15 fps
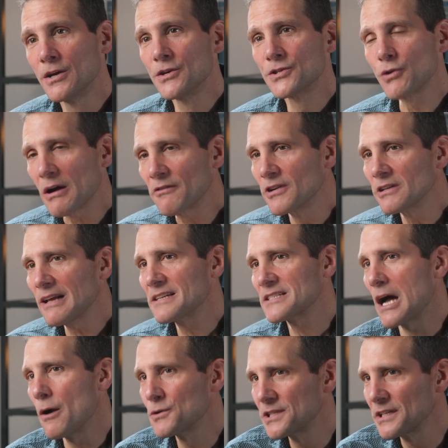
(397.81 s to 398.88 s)
So I realized
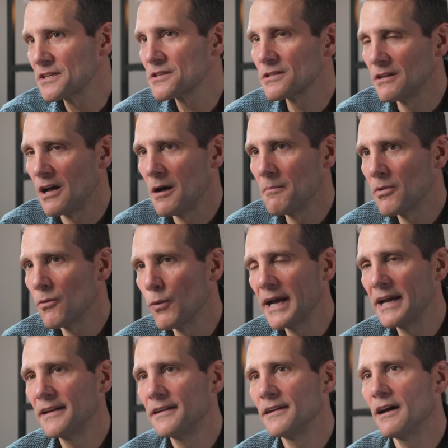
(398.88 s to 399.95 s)
I was in a slump
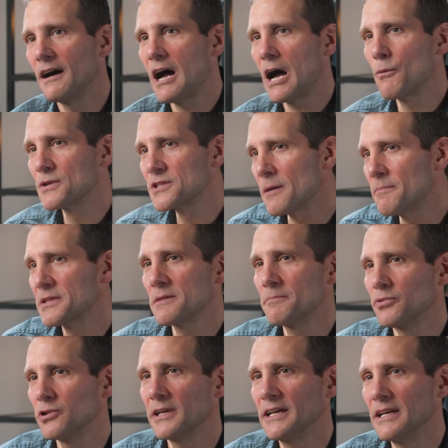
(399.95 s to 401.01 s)
when I was up at the
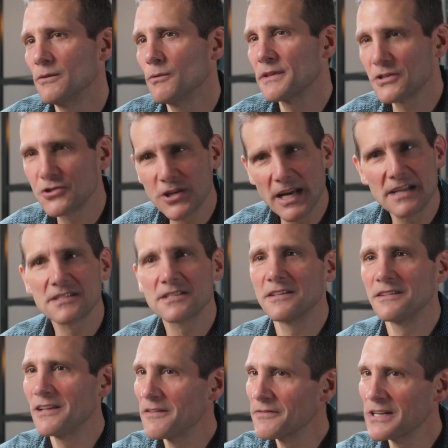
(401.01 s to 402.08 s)
plate with a chance to
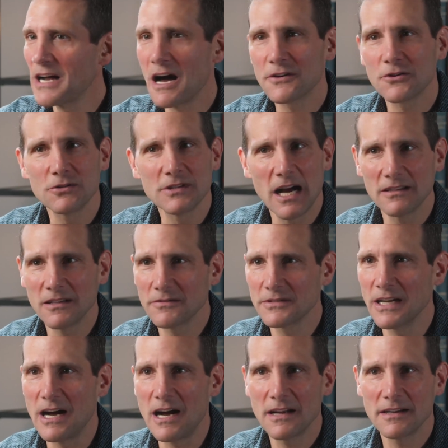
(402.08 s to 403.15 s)
love God or not love
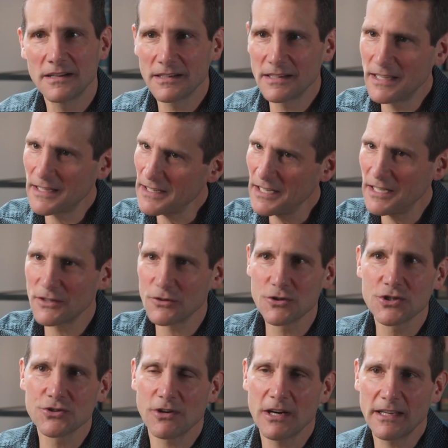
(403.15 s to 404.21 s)
God, get a hit or
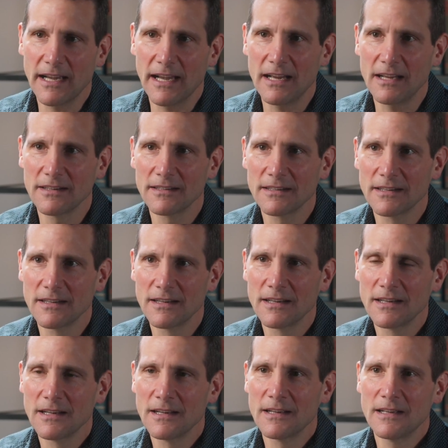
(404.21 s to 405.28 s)
strike out,
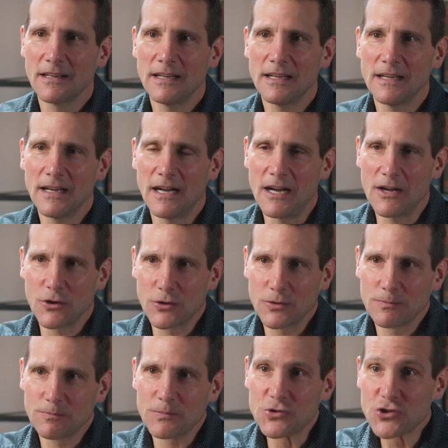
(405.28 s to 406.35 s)
uh,
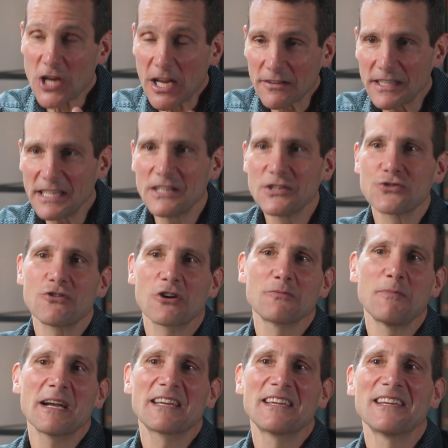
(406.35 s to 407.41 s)
gently instruct
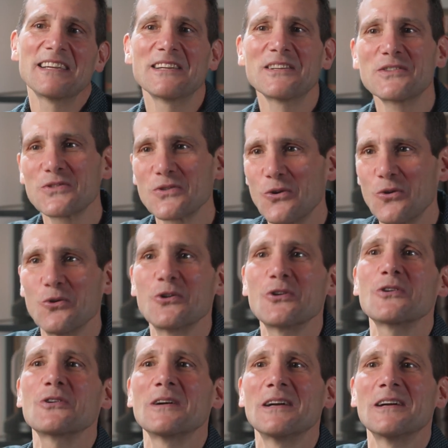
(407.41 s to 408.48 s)
my kids
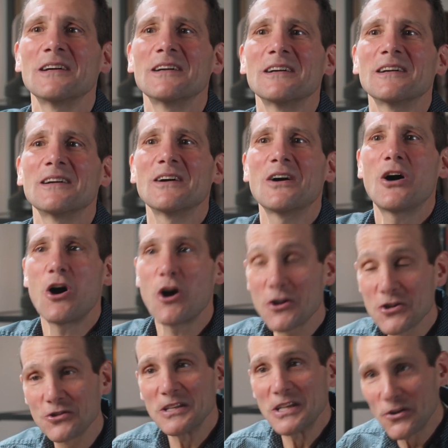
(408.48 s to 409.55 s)
or
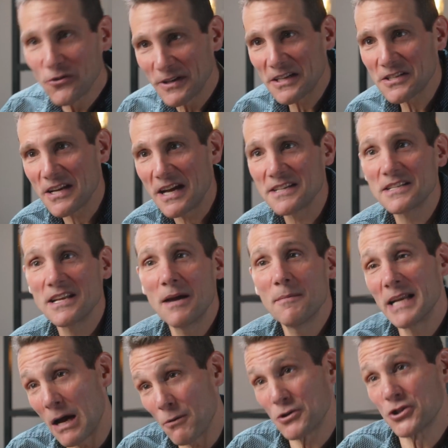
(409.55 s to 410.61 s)
harshly criticize them,
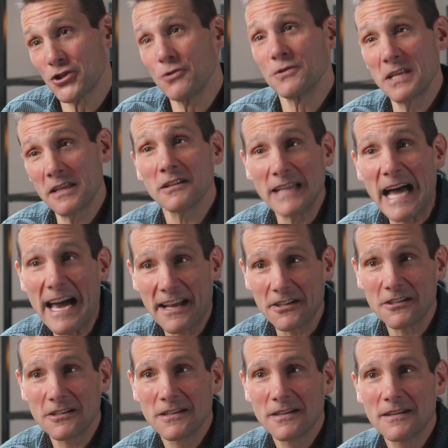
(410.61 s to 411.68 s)
and I was choosing the
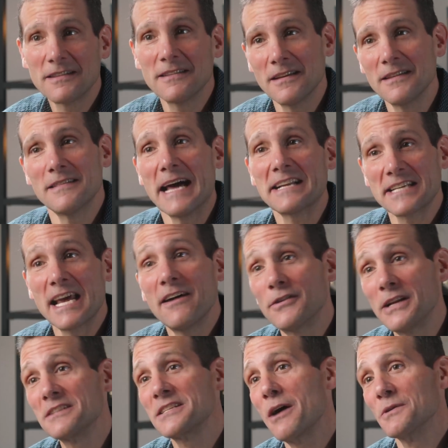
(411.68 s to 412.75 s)
latter. That's
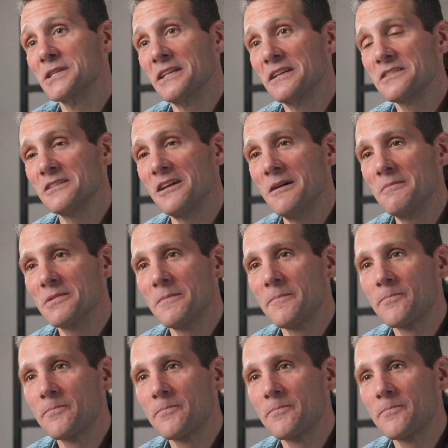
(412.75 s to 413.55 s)
evidence I was in a slump